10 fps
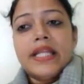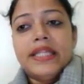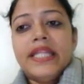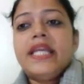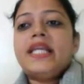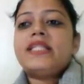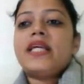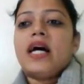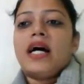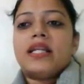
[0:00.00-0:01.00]
These
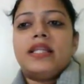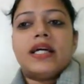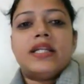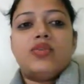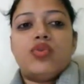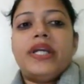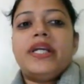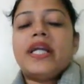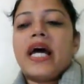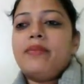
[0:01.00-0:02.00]
are the
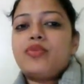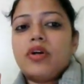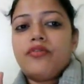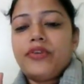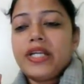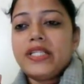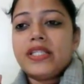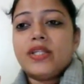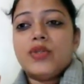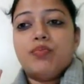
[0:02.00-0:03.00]
three types of
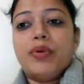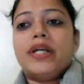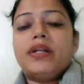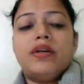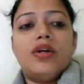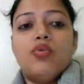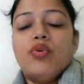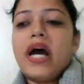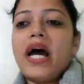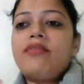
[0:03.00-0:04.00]
tenses, but
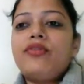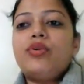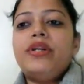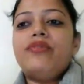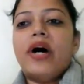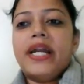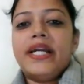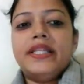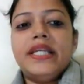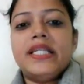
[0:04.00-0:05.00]
we have to
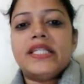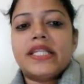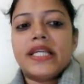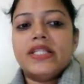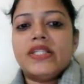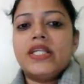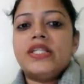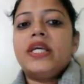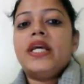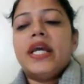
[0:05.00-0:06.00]
divide these
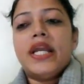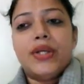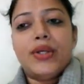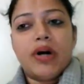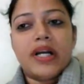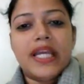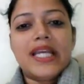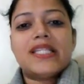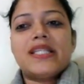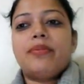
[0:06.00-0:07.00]
tenses into
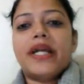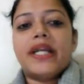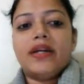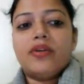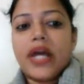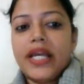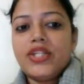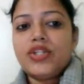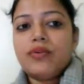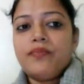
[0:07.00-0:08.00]
again
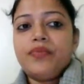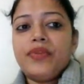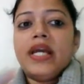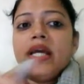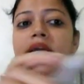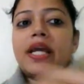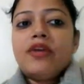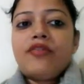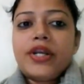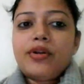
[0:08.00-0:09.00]
subcategorized.
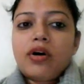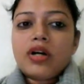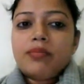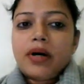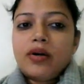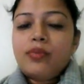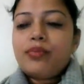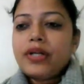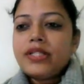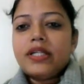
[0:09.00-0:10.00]
If I talk about
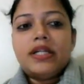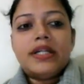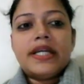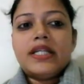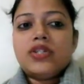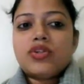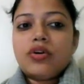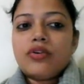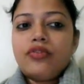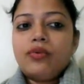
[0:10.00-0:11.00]
present tense
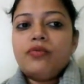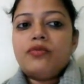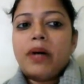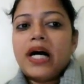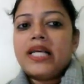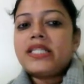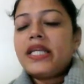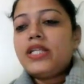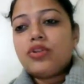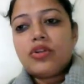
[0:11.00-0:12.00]
or past
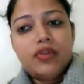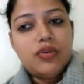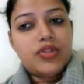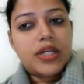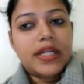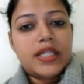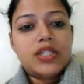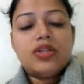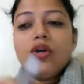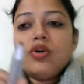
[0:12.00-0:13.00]
tense or future
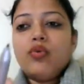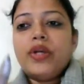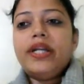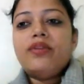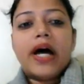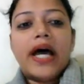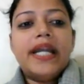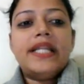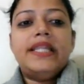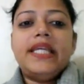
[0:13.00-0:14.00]
tense, we
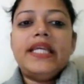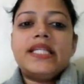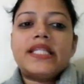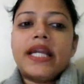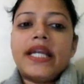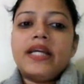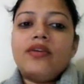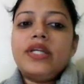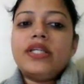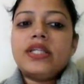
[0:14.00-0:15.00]
divide these
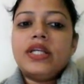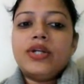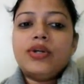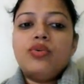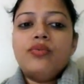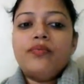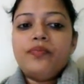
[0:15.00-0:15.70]
categories into